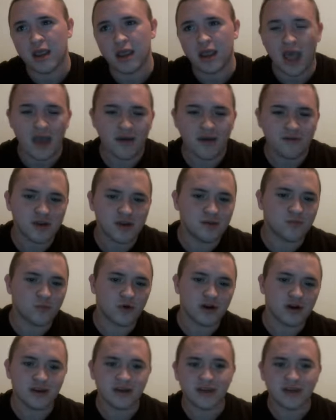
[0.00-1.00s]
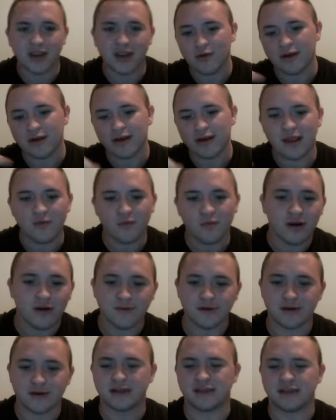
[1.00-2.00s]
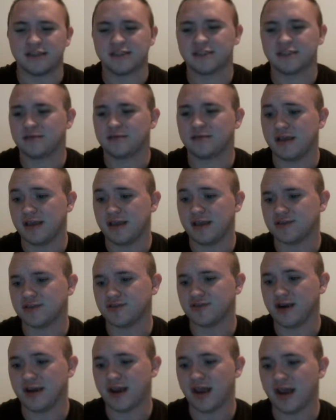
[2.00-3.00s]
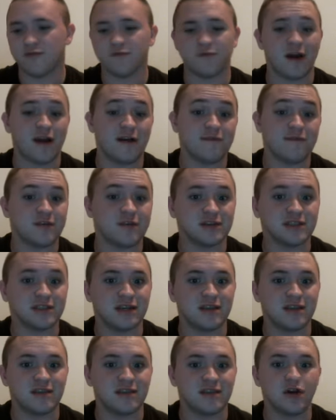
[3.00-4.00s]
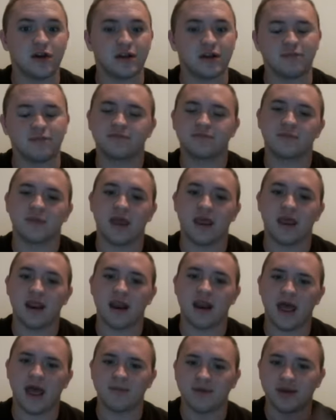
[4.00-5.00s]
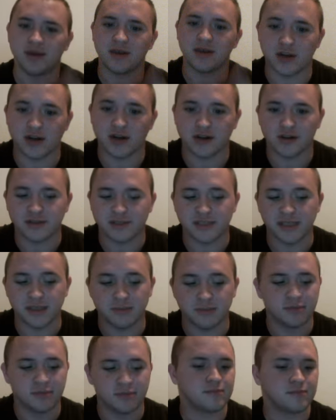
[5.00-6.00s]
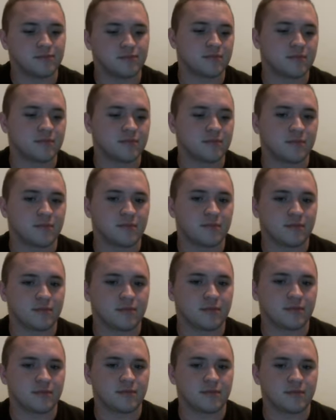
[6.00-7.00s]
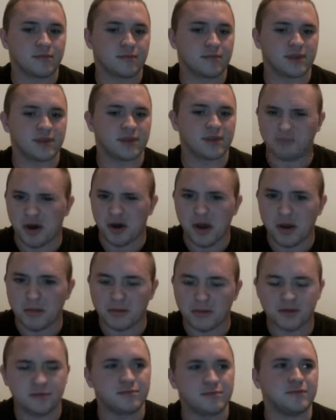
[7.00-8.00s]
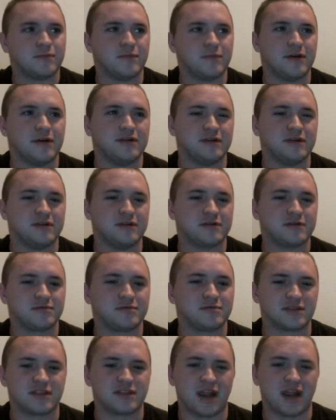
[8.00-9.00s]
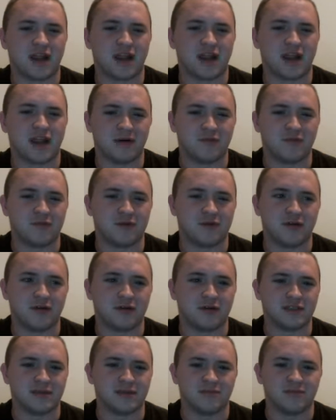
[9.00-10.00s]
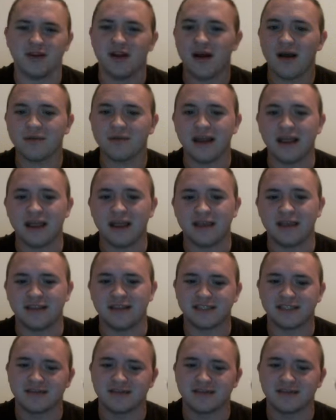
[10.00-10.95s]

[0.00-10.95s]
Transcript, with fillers: have a good morning, day or night, wherever it is, it's right now 5.13 in the morning, and I'm going to try to go to sleep, because I'm pumped, wait, you're supposed to not be pumped when you go to sleep, you know, I'm going to end this,